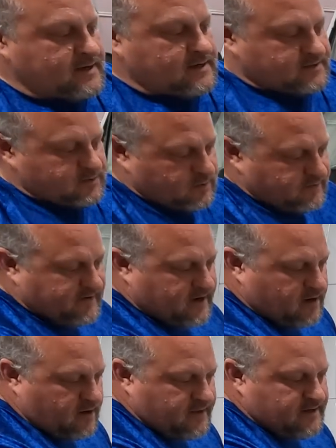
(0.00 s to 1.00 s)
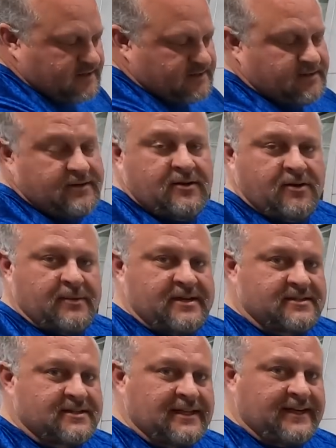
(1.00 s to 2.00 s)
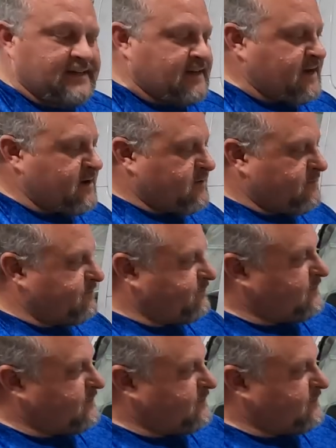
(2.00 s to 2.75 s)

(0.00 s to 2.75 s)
So we've got all this gonna be slicked down.